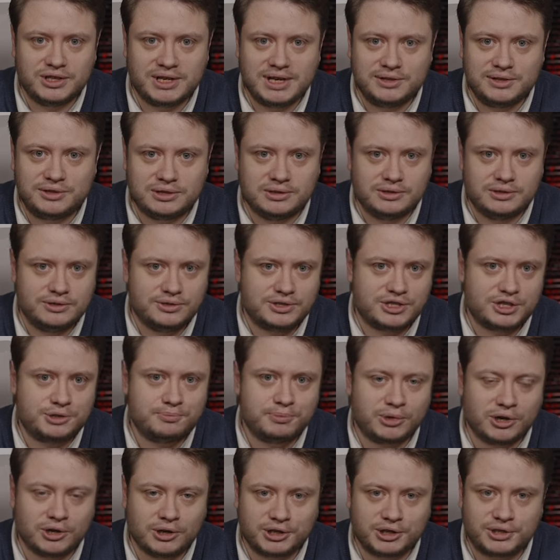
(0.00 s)
the Netherlands as
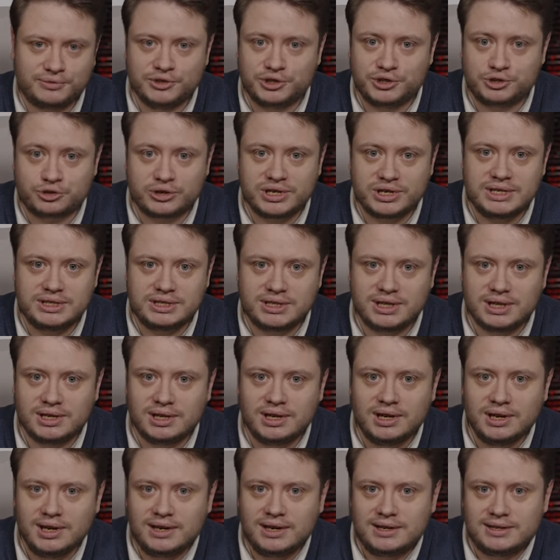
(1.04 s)
part of a
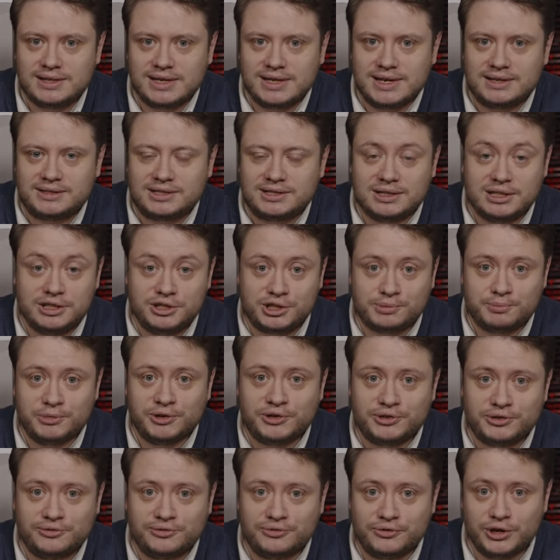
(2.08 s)
treaty that
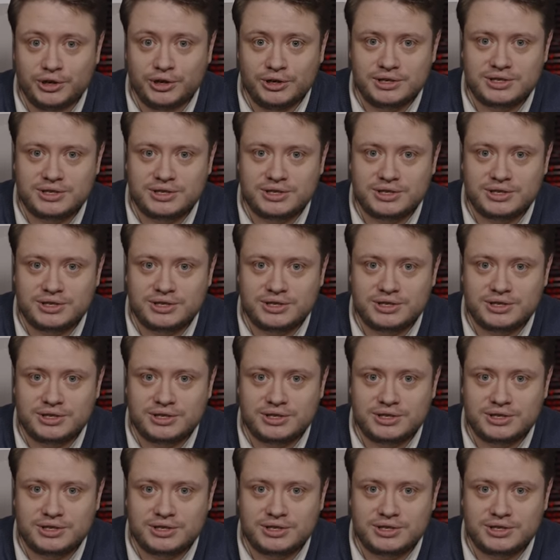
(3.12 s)
Elizabeth